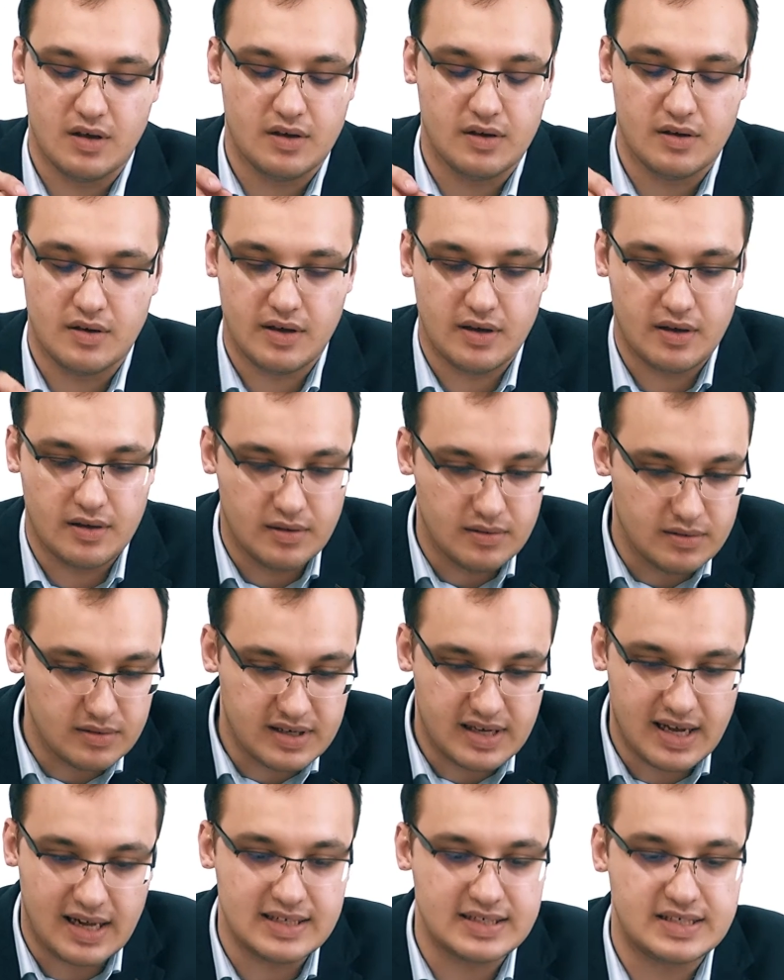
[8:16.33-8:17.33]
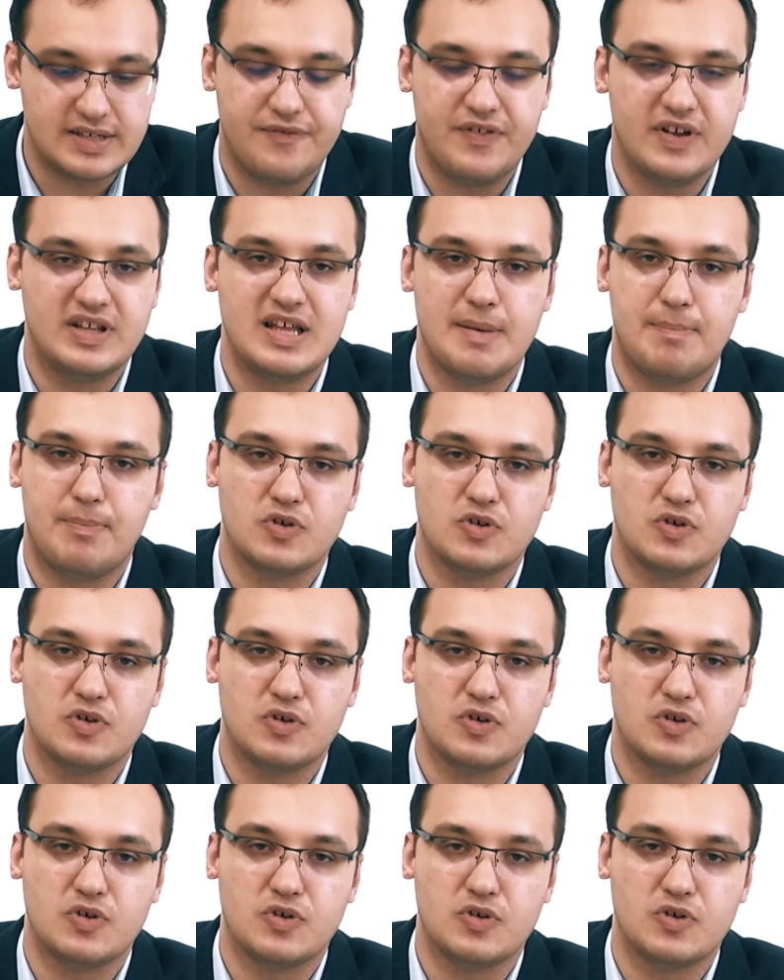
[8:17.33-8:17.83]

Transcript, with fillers: uh, calcific